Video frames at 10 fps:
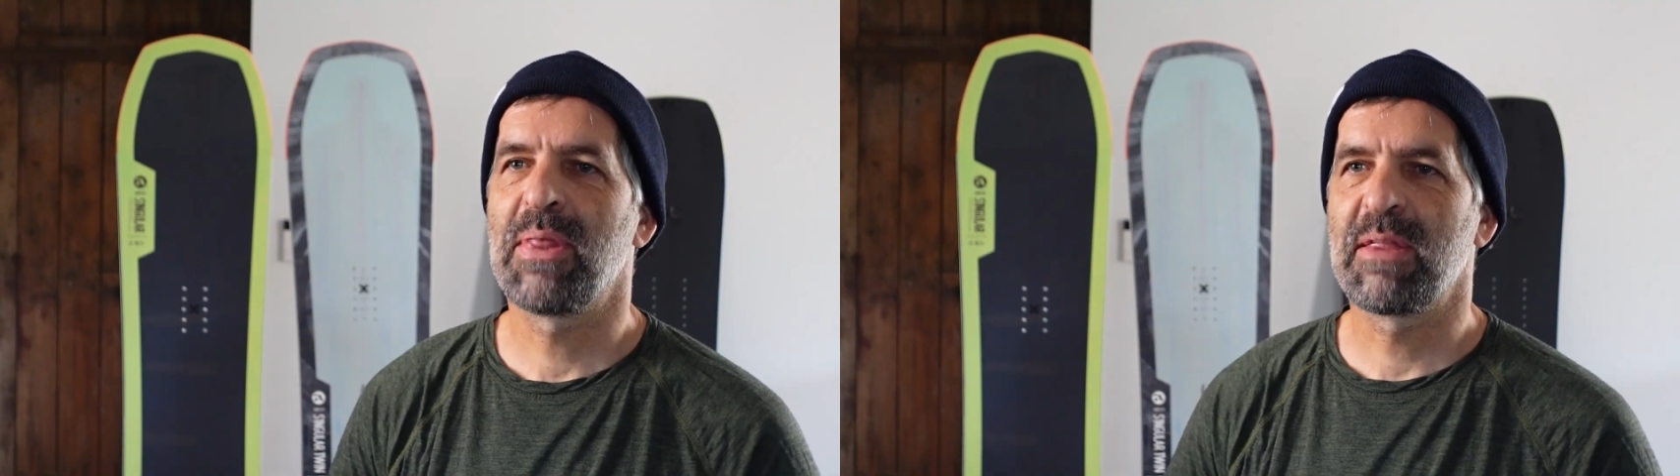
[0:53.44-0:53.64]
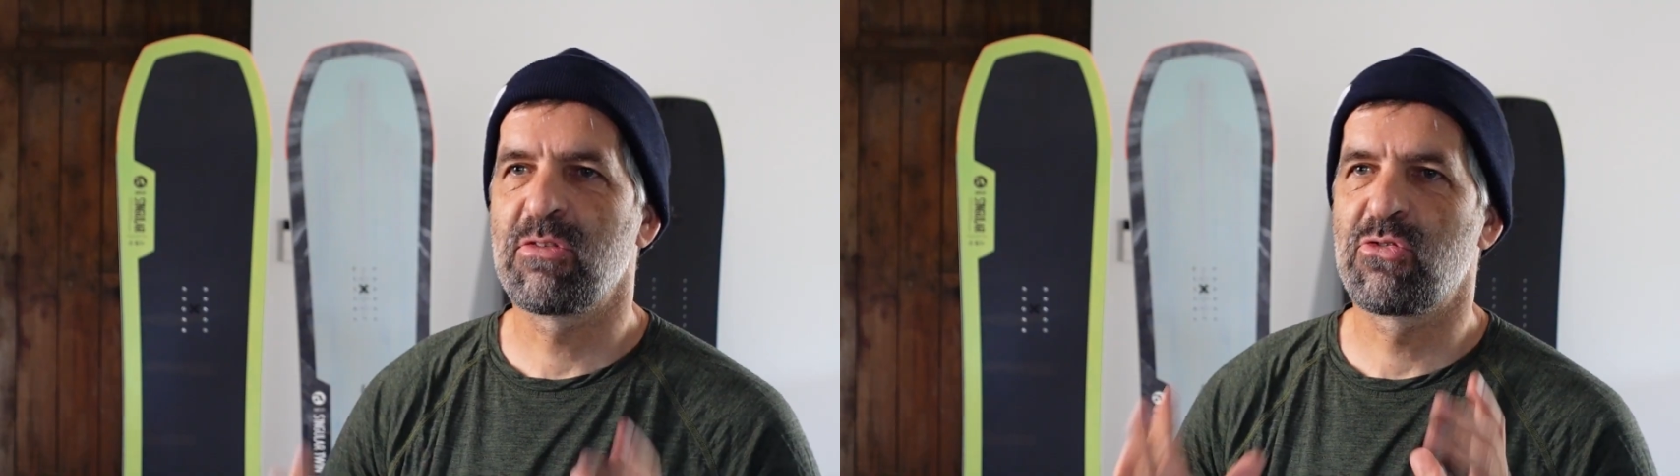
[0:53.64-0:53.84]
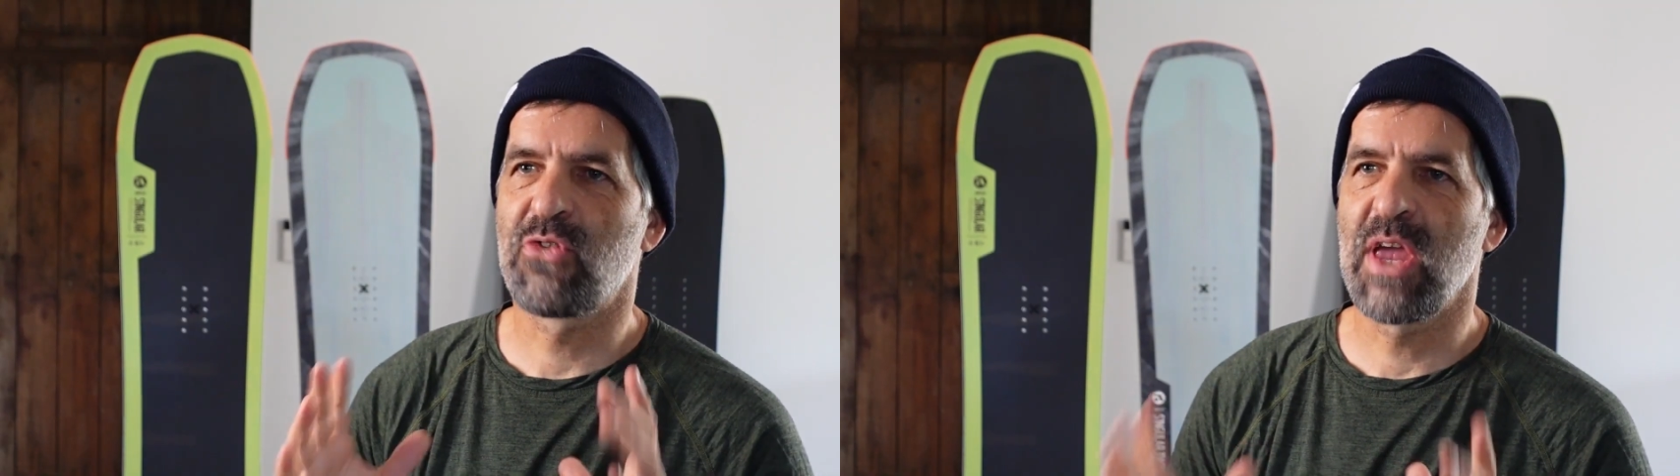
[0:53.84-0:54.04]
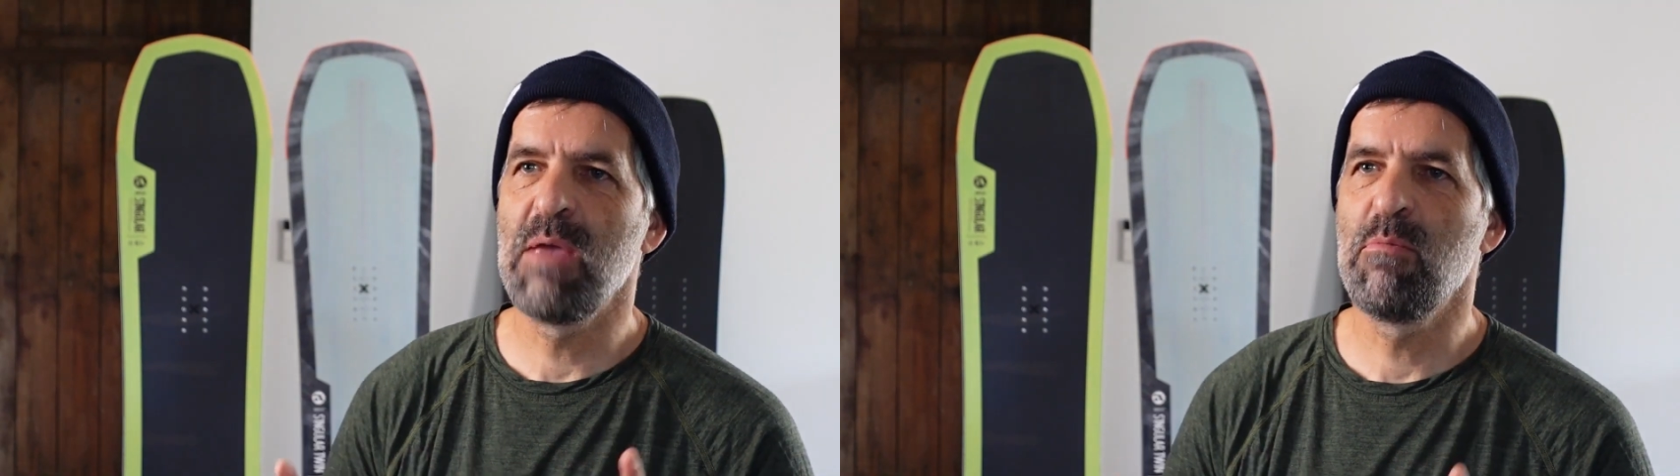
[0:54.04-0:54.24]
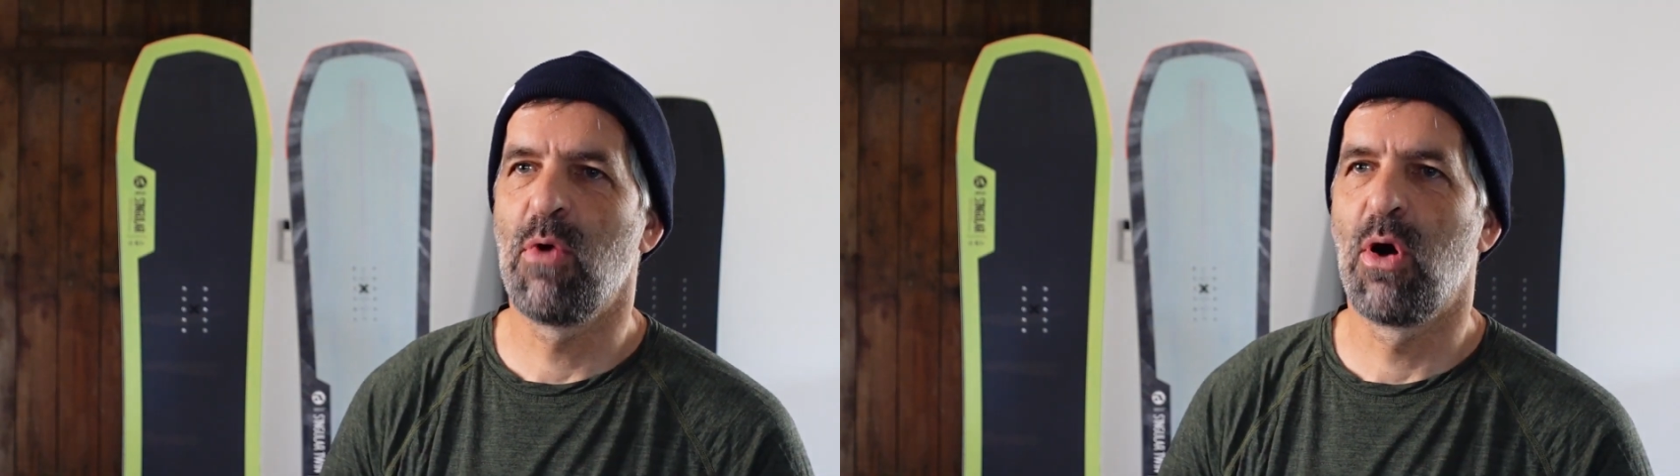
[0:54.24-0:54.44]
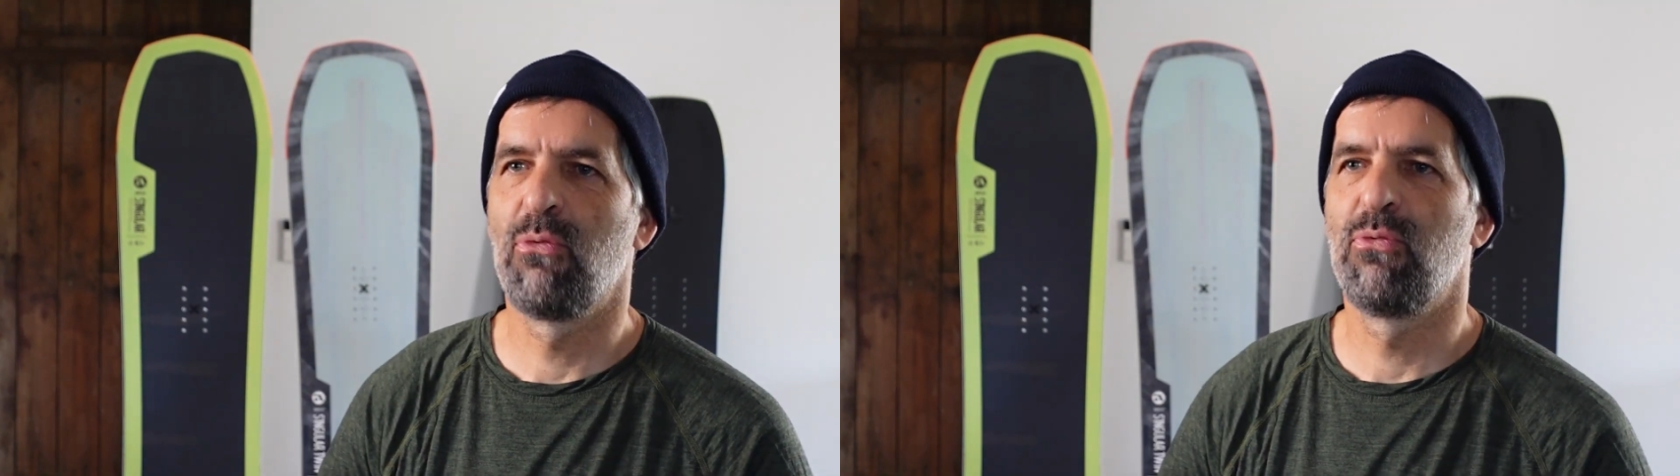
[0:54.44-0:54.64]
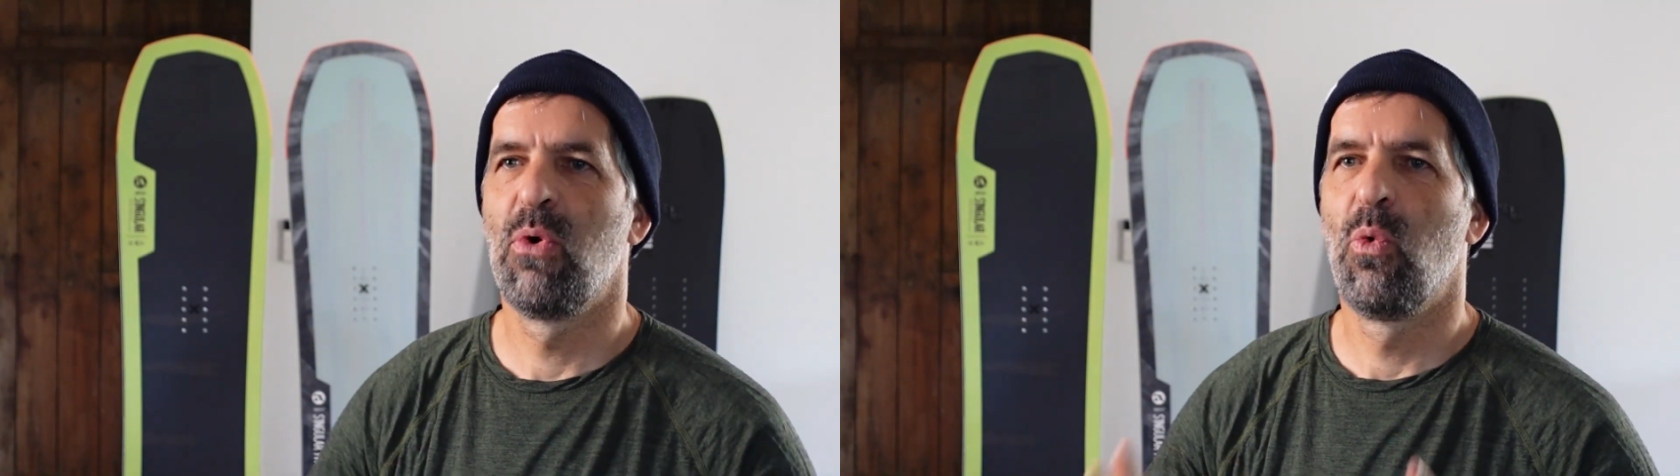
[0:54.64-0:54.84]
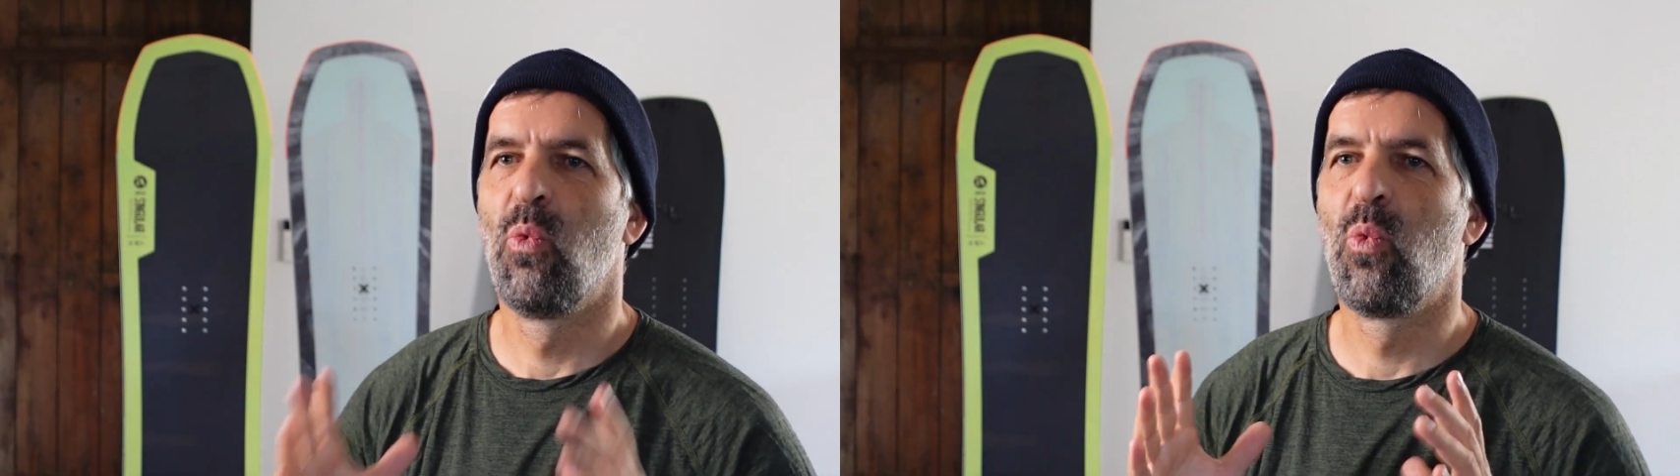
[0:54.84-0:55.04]
that dream of
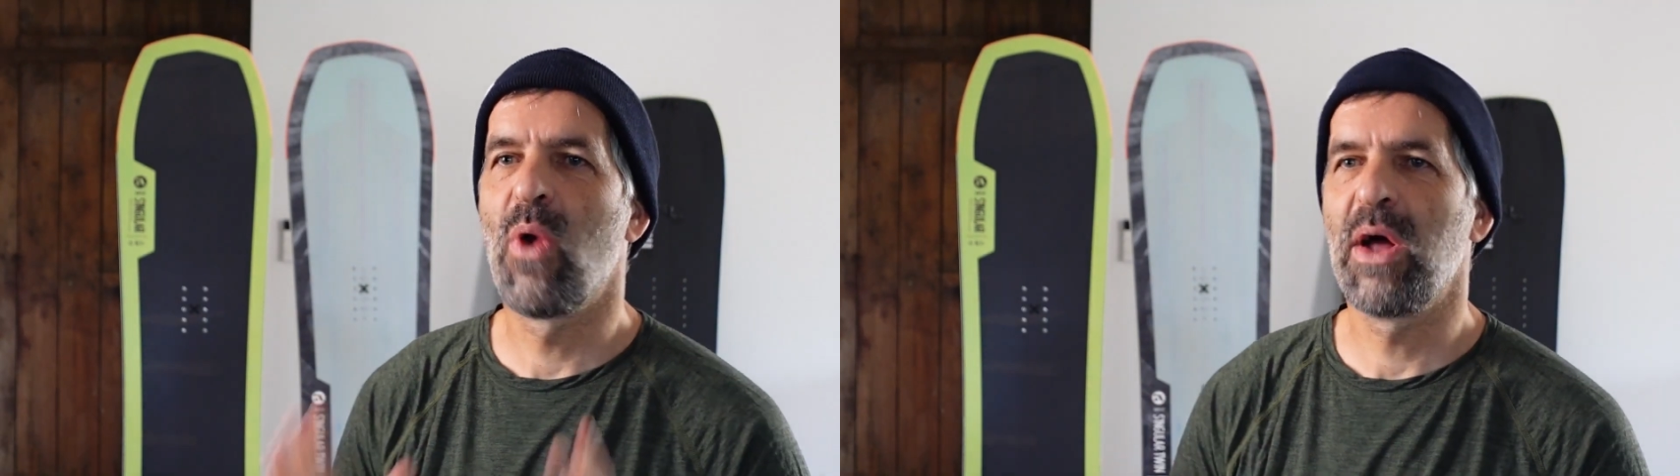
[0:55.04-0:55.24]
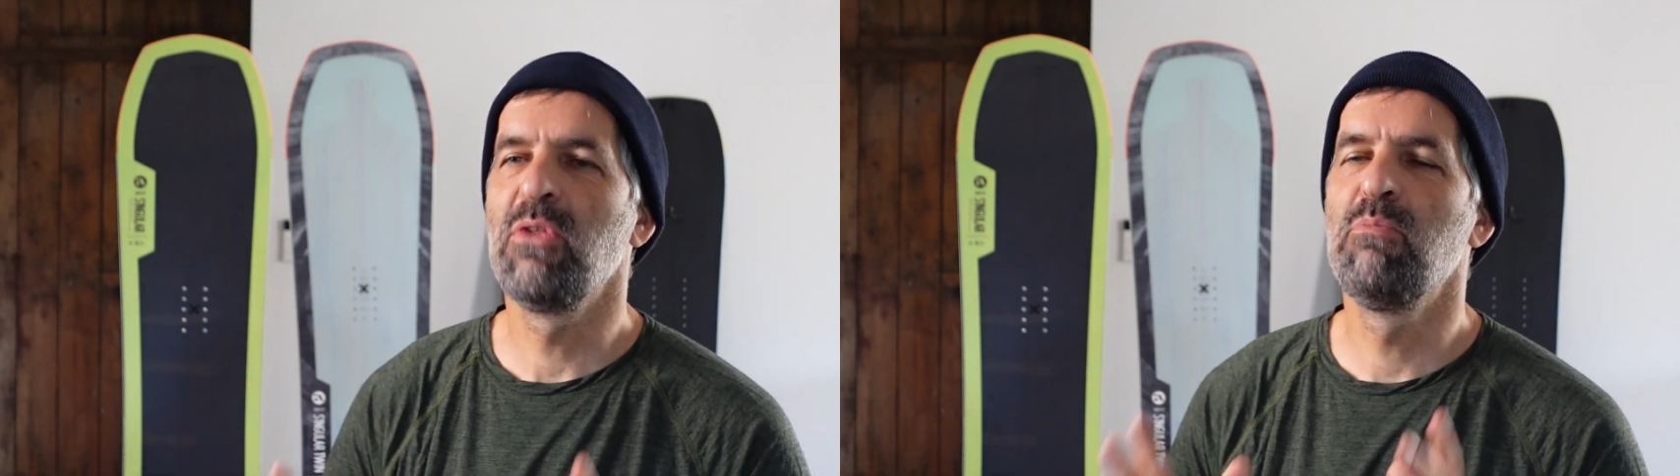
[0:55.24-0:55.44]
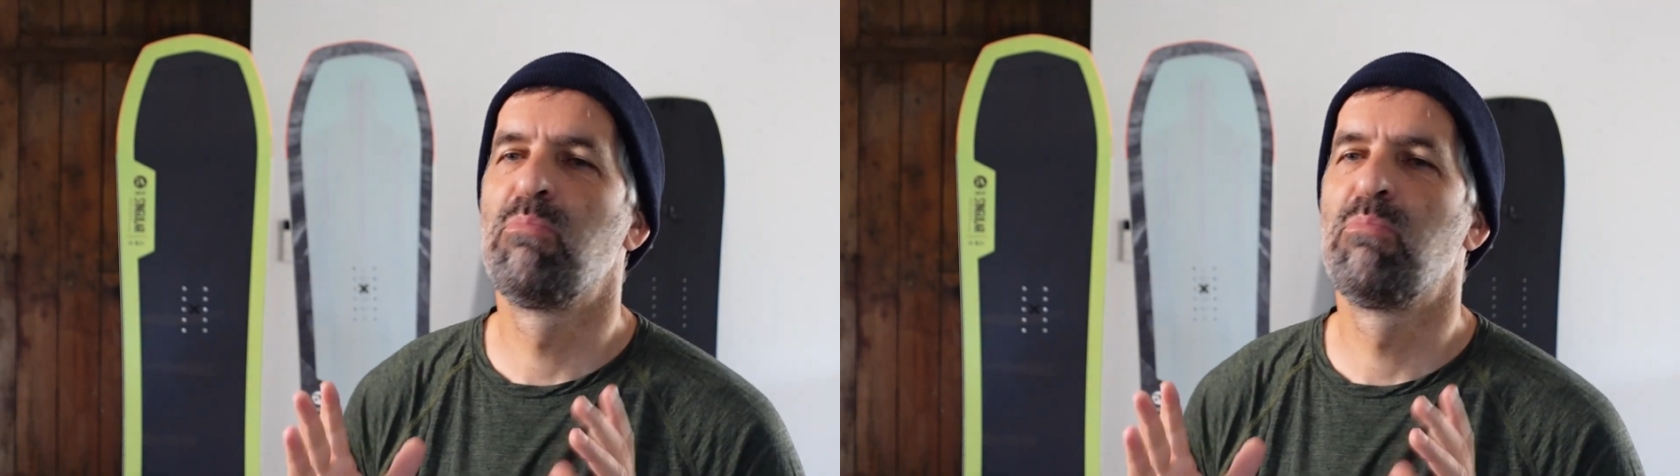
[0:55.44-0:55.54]
one